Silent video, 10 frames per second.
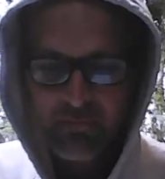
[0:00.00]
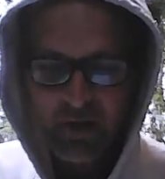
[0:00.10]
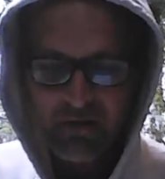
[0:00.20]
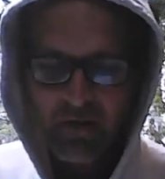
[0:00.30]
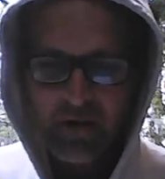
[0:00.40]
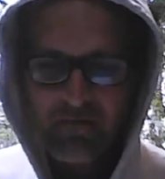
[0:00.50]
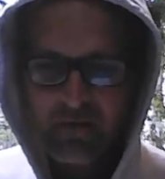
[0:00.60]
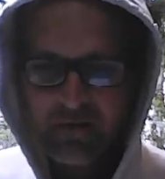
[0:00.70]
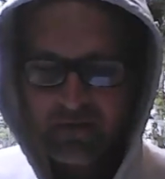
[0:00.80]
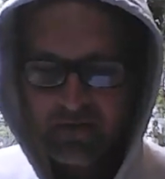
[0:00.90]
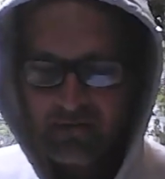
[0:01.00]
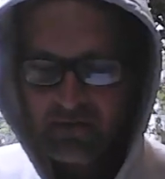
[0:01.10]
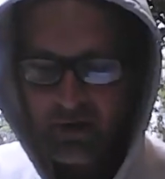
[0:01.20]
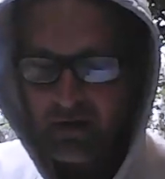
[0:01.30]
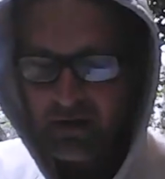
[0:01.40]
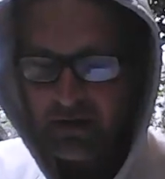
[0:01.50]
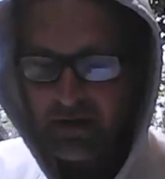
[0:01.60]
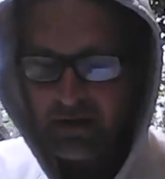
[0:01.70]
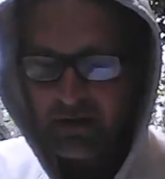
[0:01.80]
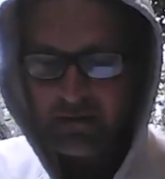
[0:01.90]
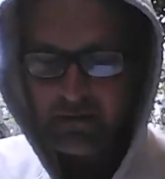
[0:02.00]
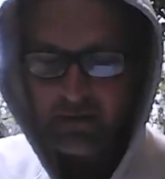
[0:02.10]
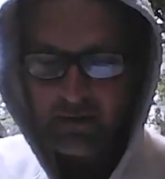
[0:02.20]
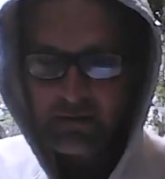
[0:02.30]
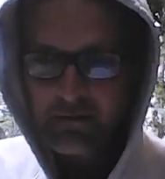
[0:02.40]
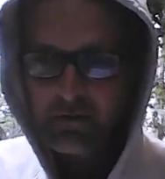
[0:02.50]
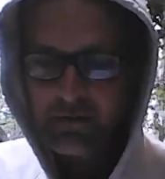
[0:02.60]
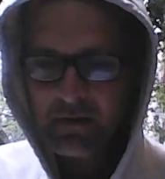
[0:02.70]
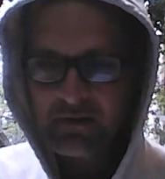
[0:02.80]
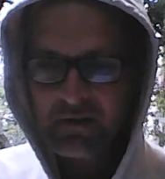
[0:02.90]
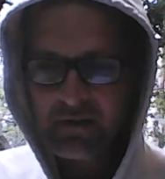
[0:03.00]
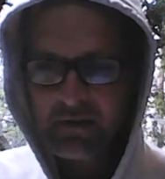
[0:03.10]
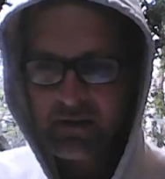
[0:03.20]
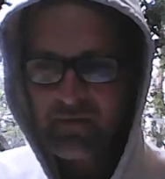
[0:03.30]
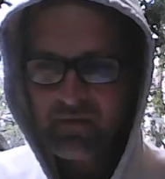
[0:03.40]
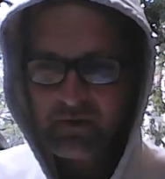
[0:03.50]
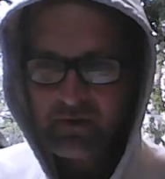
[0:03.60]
It's often just a fraud, or else you're going to have to